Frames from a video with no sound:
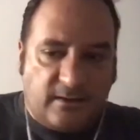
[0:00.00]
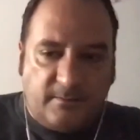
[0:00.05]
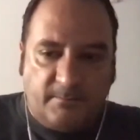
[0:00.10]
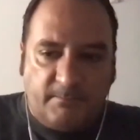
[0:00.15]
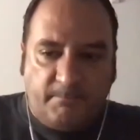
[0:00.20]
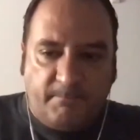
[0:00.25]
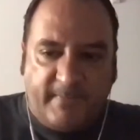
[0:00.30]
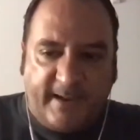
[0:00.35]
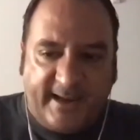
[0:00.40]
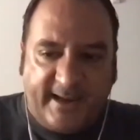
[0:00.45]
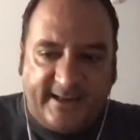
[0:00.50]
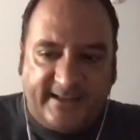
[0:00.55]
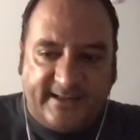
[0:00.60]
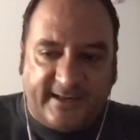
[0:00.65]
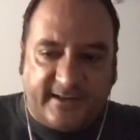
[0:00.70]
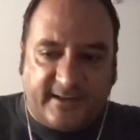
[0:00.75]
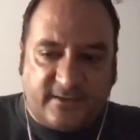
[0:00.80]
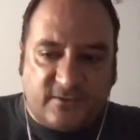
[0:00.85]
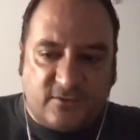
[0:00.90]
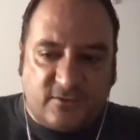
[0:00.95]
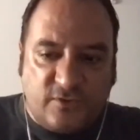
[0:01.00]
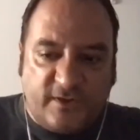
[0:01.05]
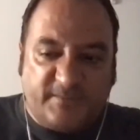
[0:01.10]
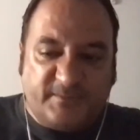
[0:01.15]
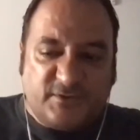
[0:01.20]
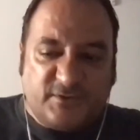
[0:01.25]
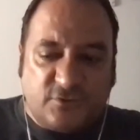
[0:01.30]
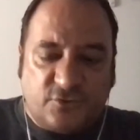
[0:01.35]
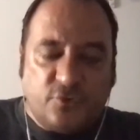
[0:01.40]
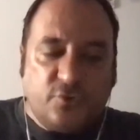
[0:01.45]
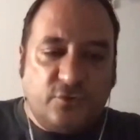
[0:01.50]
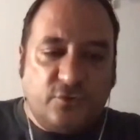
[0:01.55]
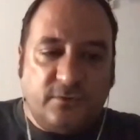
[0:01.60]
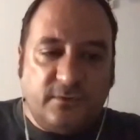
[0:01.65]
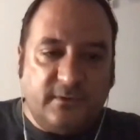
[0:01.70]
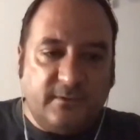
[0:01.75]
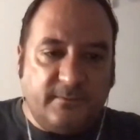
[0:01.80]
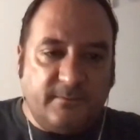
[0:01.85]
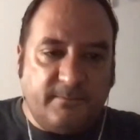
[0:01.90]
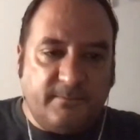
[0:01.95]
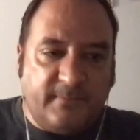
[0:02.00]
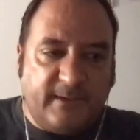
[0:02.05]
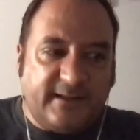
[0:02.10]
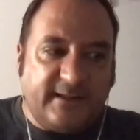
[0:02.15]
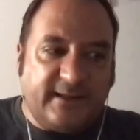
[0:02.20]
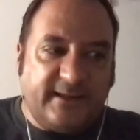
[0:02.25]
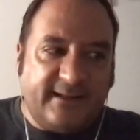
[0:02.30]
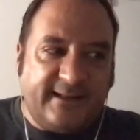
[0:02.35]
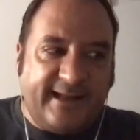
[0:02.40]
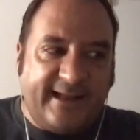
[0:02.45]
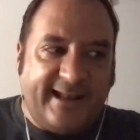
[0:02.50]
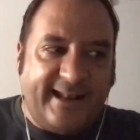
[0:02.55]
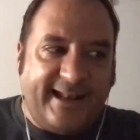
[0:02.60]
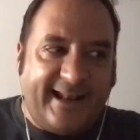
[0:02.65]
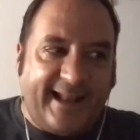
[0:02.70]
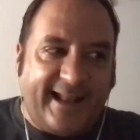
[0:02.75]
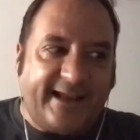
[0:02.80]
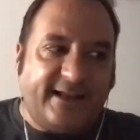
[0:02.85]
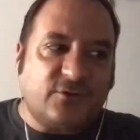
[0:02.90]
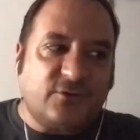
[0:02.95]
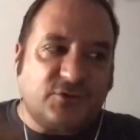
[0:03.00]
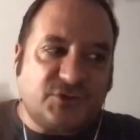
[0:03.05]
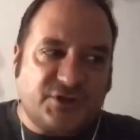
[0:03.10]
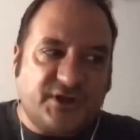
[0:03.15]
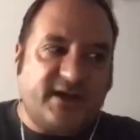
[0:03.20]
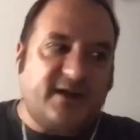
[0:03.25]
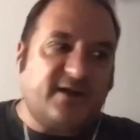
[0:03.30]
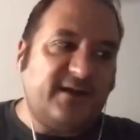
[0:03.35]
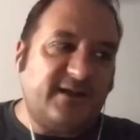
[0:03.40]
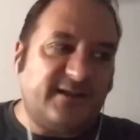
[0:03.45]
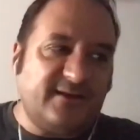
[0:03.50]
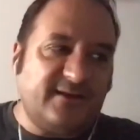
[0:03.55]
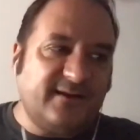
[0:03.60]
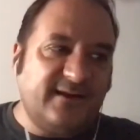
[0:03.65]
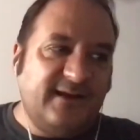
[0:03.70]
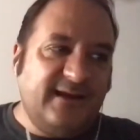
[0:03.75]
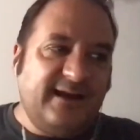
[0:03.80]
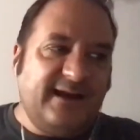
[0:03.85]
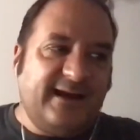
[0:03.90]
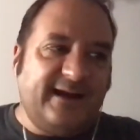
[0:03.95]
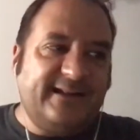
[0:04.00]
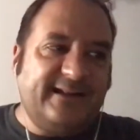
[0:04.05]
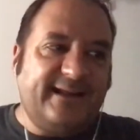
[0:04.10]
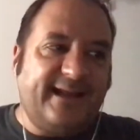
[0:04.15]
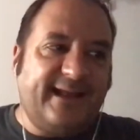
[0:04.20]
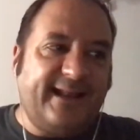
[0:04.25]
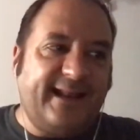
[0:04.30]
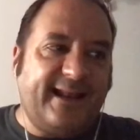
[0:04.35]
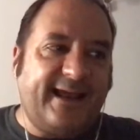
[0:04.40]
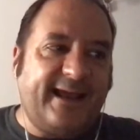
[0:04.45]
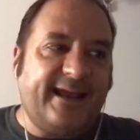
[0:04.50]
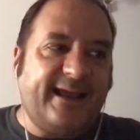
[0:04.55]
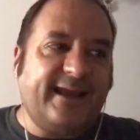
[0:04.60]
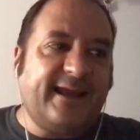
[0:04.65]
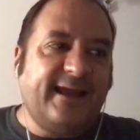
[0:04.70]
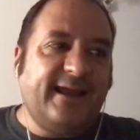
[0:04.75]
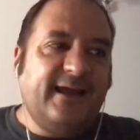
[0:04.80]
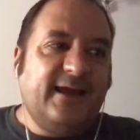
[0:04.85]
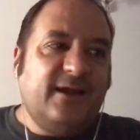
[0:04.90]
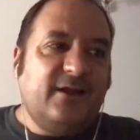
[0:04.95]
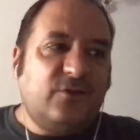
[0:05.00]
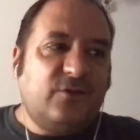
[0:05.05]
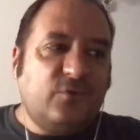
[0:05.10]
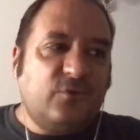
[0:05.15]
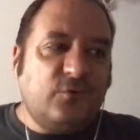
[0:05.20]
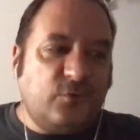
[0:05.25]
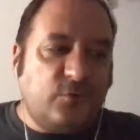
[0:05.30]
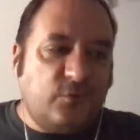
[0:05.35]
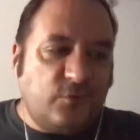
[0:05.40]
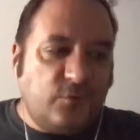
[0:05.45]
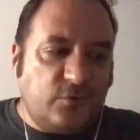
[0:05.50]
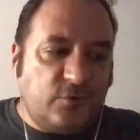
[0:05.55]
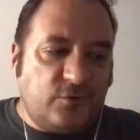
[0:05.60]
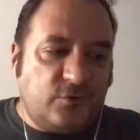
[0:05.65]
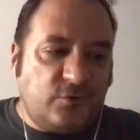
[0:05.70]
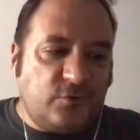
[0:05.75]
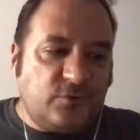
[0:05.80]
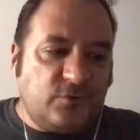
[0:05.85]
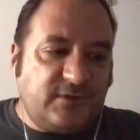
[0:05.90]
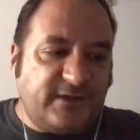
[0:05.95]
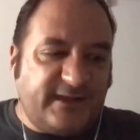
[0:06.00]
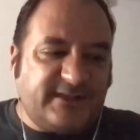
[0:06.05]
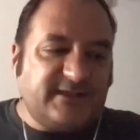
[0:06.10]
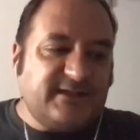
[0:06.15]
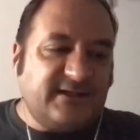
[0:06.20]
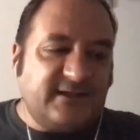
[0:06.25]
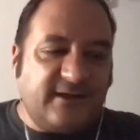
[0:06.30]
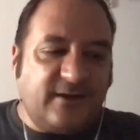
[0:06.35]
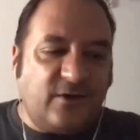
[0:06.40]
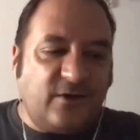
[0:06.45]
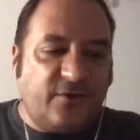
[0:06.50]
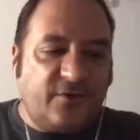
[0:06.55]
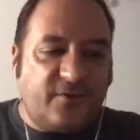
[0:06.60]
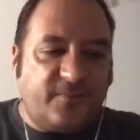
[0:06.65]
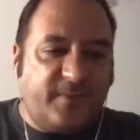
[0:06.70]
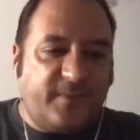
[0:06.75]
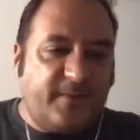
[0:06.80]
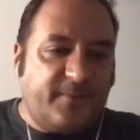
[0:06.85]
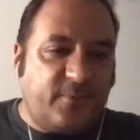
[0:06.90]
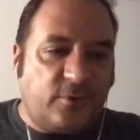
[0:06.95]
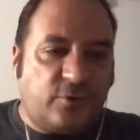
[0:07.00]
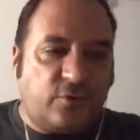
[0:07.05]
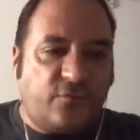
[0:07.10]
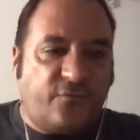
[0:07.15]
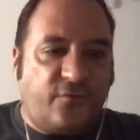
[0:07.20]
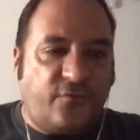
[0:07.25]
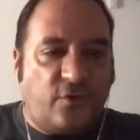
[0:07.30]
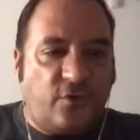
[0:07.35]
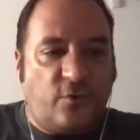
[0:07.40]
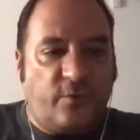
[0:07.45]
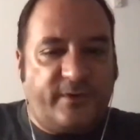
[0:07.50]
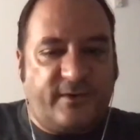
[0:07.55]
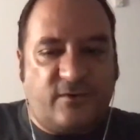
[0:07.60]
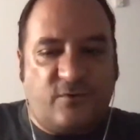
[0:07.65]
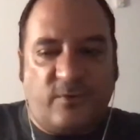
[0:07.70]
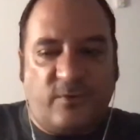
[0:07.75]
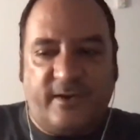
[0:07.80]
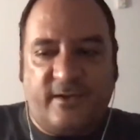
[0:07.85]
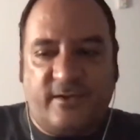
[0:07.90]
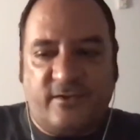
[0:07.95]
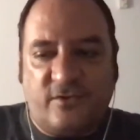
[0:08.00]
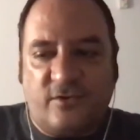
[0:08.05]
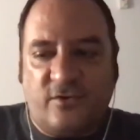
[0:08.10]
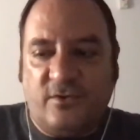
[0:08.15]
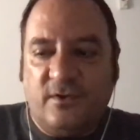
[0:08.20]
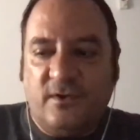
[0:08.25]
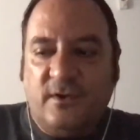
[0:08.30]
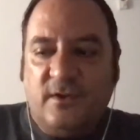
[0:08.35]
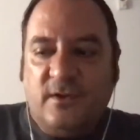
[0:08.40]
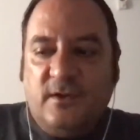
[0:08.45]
make their dreams true, but they like to share it, and they like to teach other people to follow its way. So